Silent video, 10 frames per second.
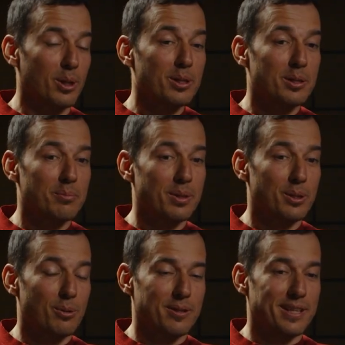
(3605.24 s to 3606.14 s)
not, but
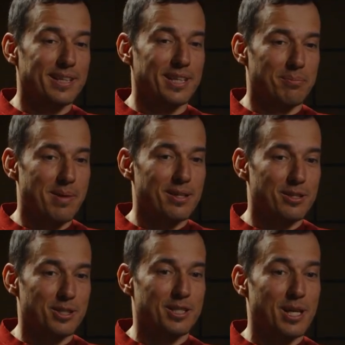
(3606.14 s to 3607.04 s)
the only thing that
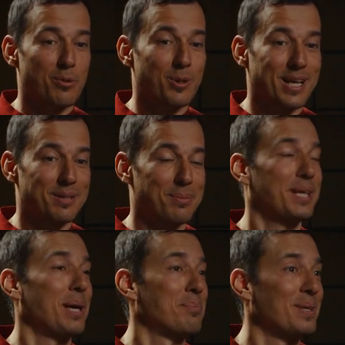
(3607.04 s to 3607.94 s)
matters is, are we going to be
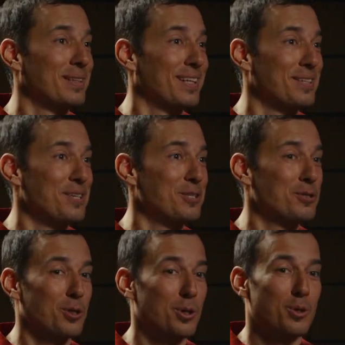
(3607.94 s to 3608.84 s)
happy in 10 years?
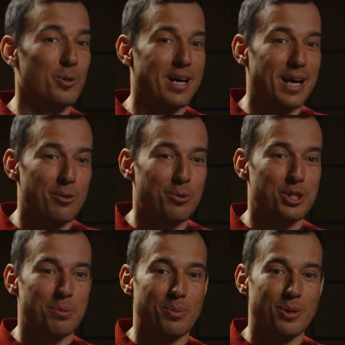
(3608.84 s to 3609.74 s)
So I
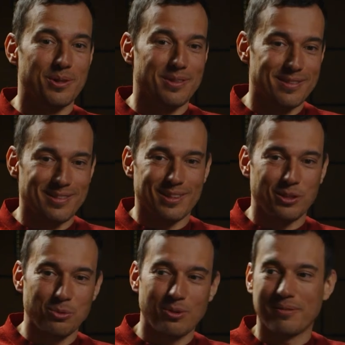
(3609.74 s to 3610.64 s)
wish upon the
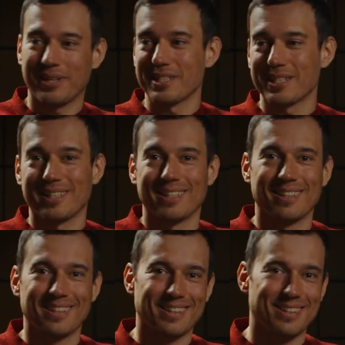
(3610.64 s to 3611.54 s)
two of us
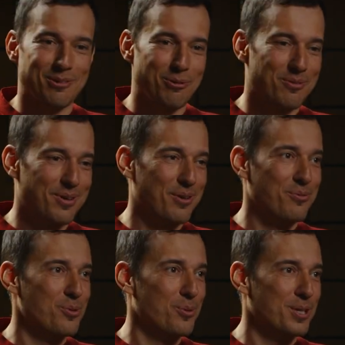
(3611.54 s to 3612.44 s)
and all of our
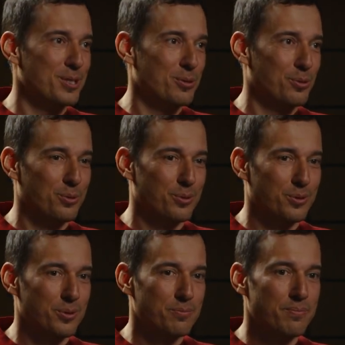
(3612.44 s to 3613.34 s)
viewers
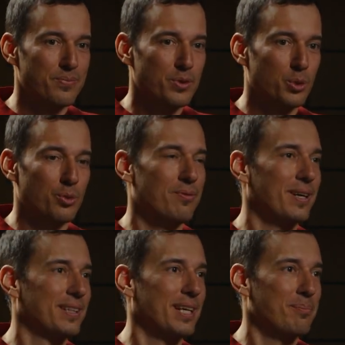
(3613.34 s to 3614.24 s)
to
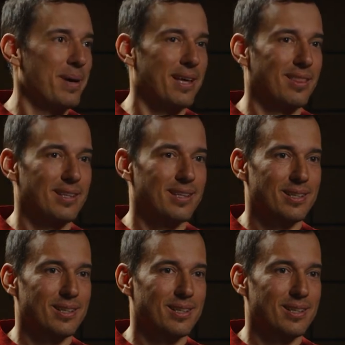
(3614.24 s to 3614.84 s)
find that path